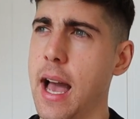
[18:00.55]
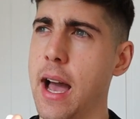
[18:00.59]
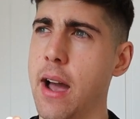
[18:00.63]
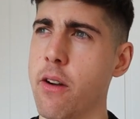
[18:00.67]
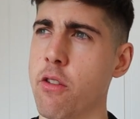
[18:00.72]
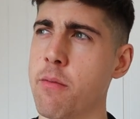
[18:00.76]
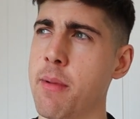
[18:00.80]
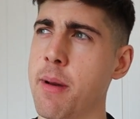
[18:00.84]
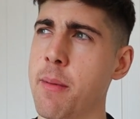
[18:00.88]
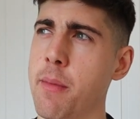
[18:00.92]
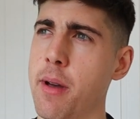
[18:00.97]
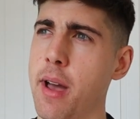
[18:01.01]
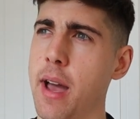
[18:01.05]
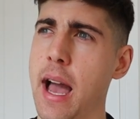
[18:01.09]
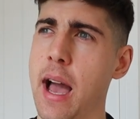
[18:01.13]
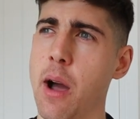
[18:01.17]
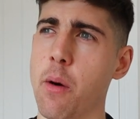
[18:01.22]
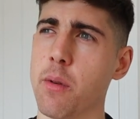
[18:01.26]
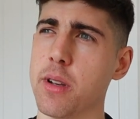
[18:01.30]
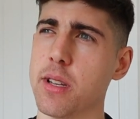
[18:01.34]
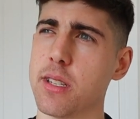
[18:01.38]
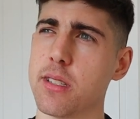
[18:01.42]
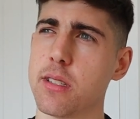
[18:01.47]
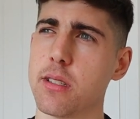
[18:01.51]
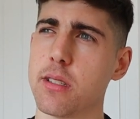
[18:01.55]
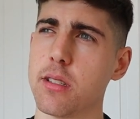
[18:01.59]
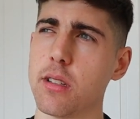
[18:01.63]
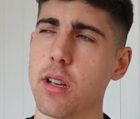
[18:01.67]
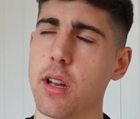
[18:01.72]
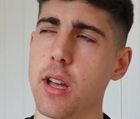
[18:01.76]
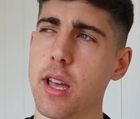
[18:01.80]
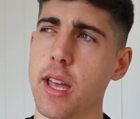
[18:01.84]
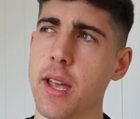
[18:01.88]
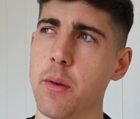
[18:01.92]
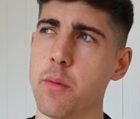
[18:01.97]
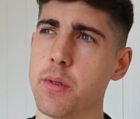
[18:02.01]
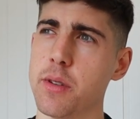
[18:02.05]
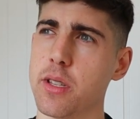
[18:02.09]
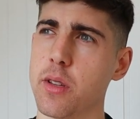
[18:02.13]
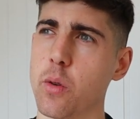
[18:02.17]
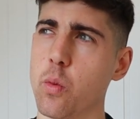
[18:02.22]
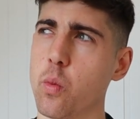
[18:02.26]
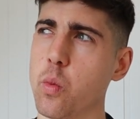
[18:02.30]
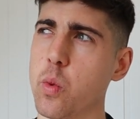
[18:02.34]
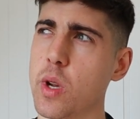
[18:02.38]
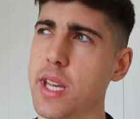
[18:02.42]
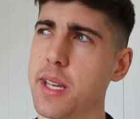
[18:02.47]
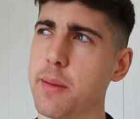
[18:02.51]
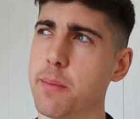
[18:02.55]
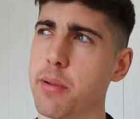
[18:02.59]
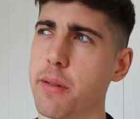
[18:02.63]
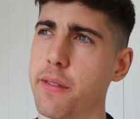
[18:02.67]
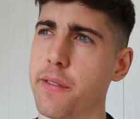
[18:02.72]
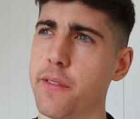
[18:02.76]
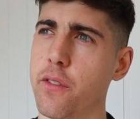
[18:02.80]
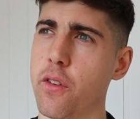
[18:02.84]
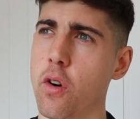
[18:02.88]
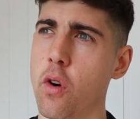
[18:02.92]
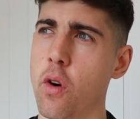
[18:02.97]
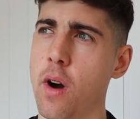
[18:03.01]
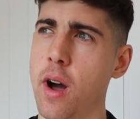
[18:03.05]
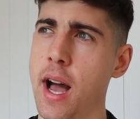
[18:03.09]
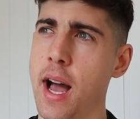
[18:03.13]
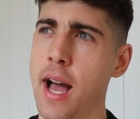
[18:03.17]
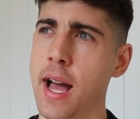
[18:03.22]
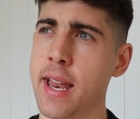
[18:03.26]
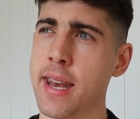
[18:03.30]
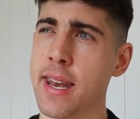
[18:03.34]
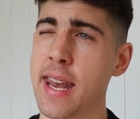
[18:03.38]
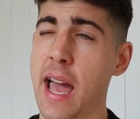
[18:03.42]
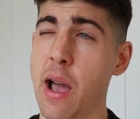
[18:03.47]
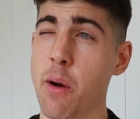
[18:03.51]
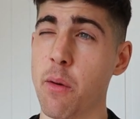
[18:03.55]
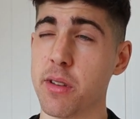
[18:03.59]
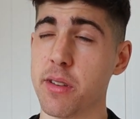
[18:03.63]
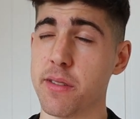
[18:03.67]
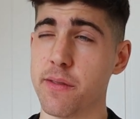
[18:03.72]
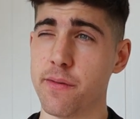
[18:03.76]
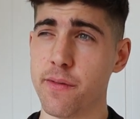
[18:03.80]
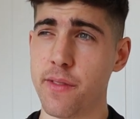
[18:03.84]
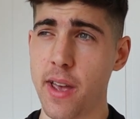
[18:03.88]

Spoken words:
I remember it was the week beforehand, I was